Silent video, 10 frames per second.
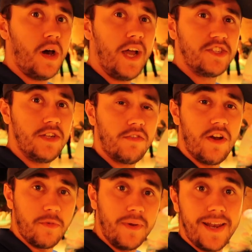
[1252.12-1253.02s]
I actually
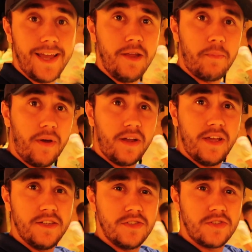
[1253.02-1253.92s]
arrived a bit late, but
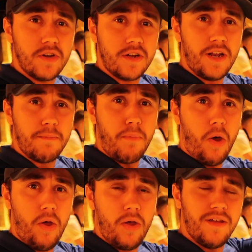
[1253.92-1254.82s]
guess who's got a club
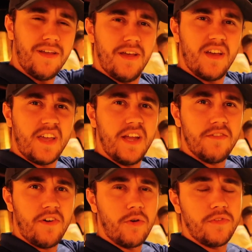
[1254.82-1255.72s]
foot? Getting
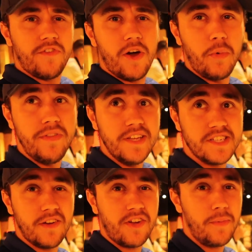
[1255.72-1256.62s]
involved. If I win
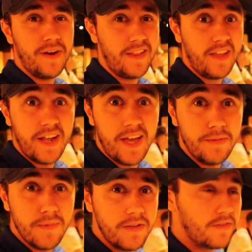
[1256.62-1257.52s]
this and I come in late, they're going to hate me.